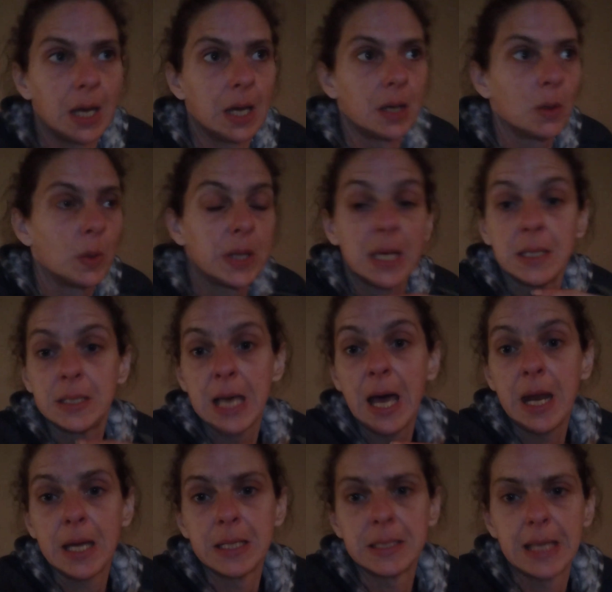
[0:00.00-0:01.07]
And when they
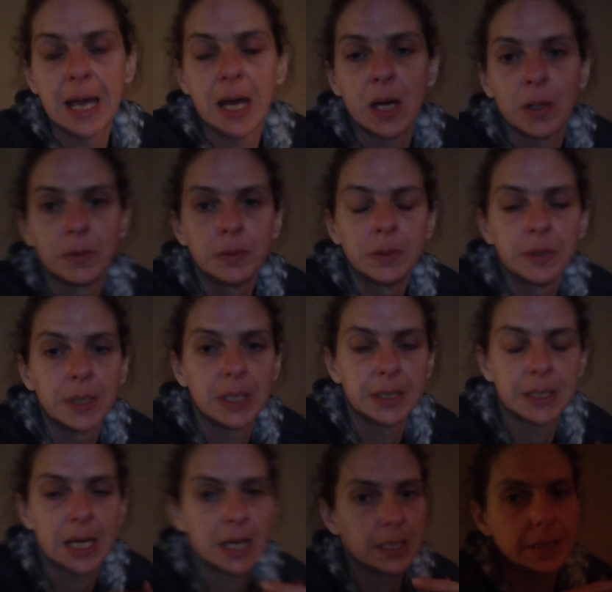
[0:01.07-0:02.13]
sat us down
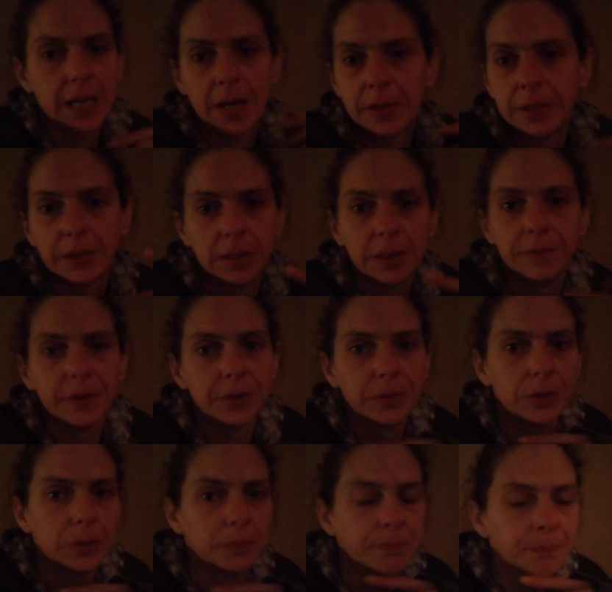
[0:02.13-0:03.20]
in the living
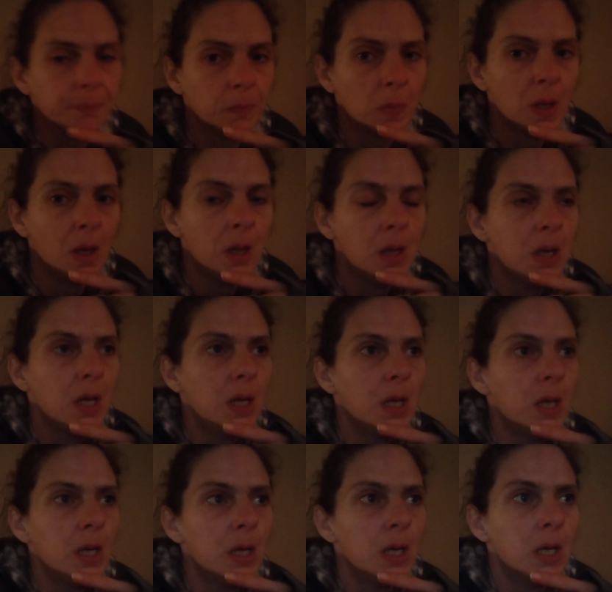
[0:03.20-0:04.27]
room,
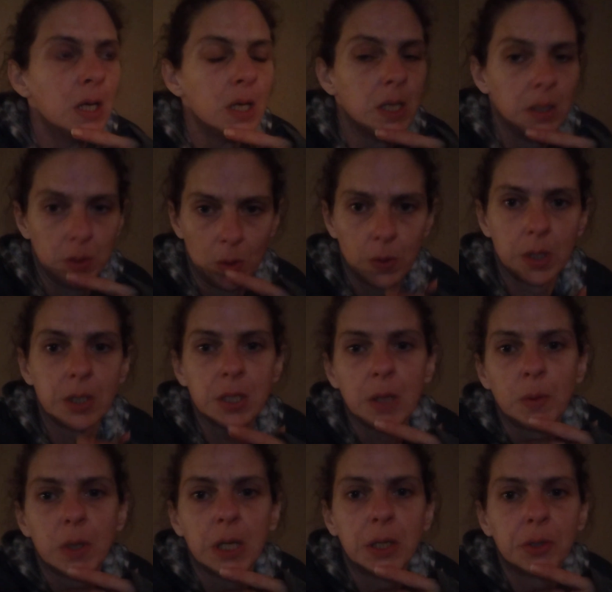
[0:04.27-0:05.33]
told us
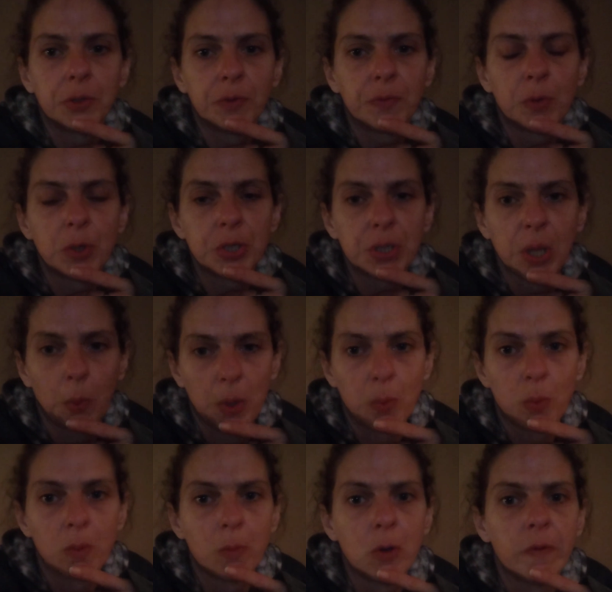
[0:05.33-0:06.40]
they were getting a divorce and that we
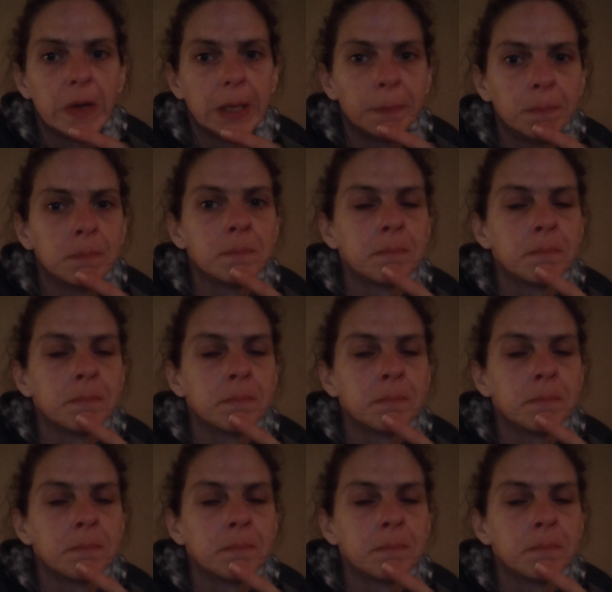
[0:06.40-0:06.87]
were moving.